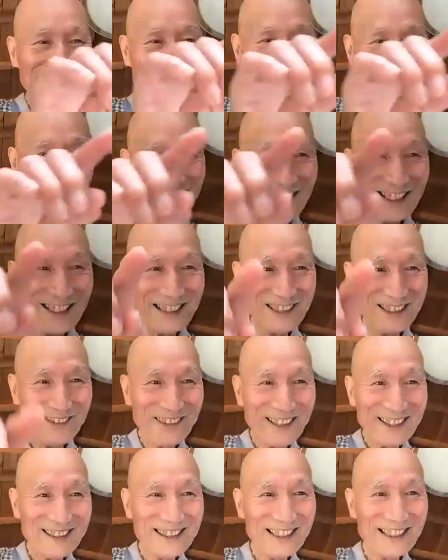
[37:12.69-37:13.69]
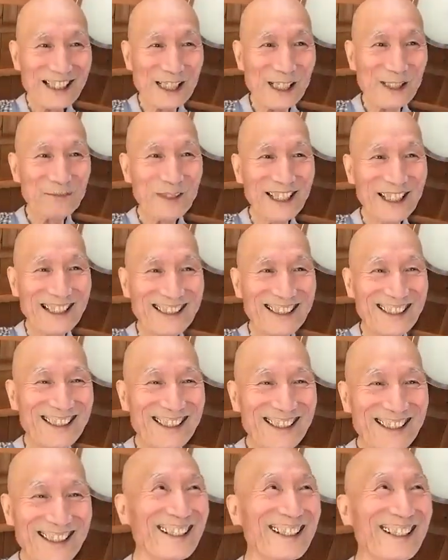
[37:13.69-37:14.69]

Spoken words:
there is 1 square meter,